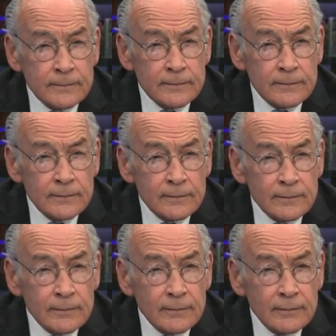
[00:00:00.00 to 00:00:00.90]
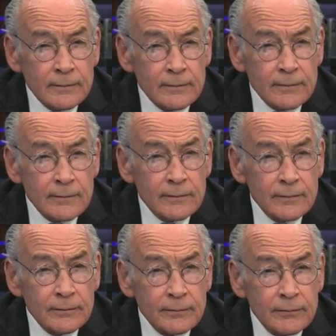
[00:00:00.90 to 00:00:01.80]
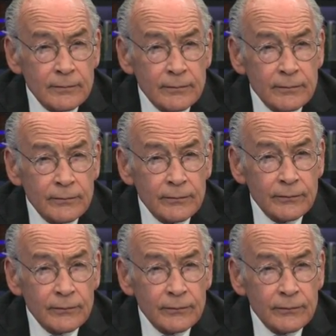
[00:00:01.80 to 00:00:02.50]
(not speaking)